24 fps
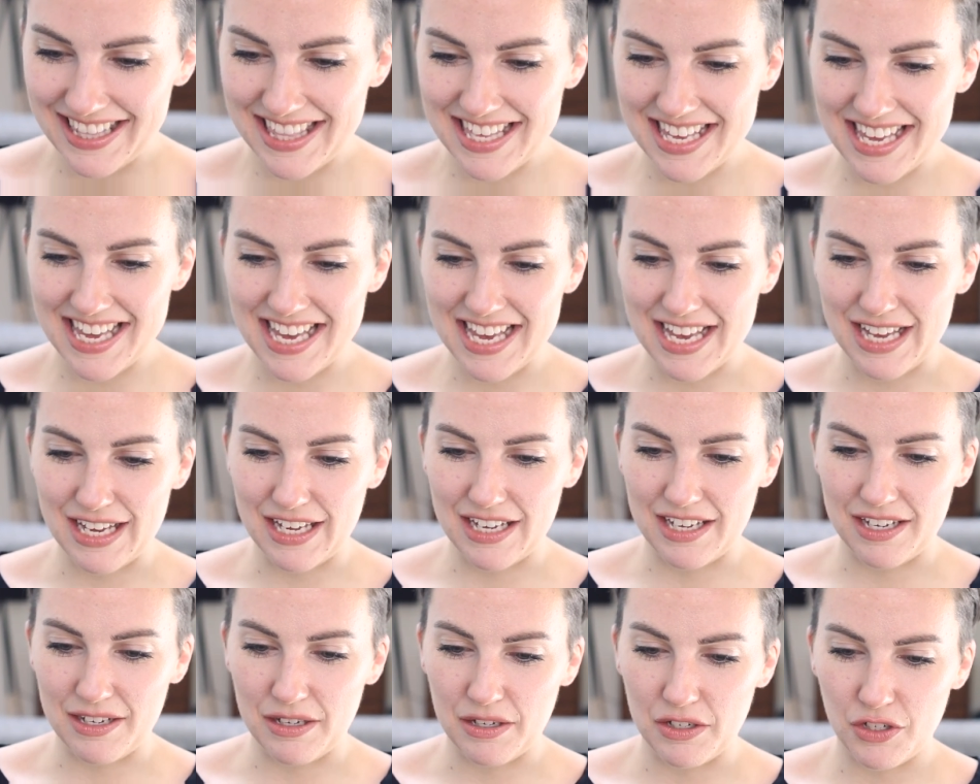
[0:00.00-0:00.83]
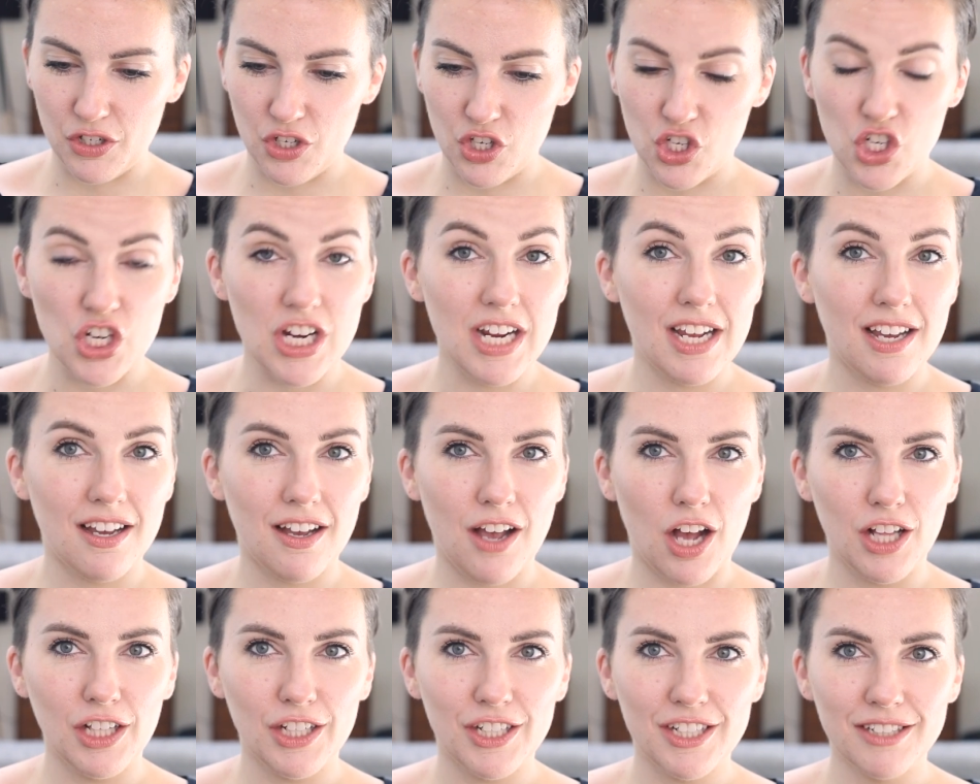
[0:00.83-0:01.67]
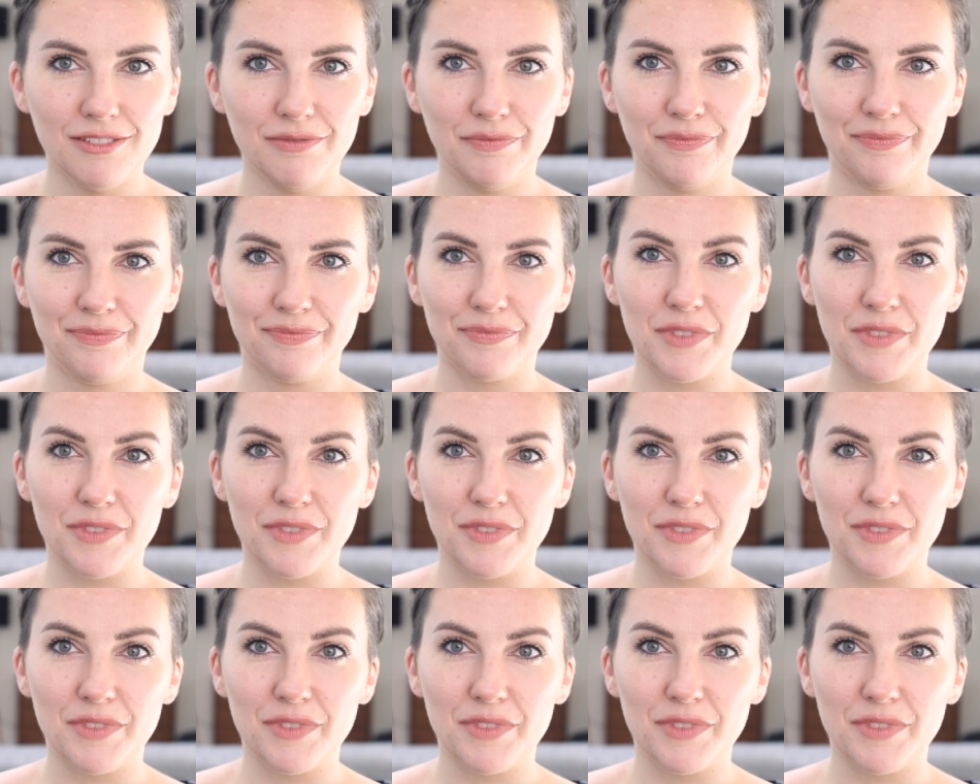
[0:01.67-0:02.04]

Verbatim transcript: the uh, cheek color.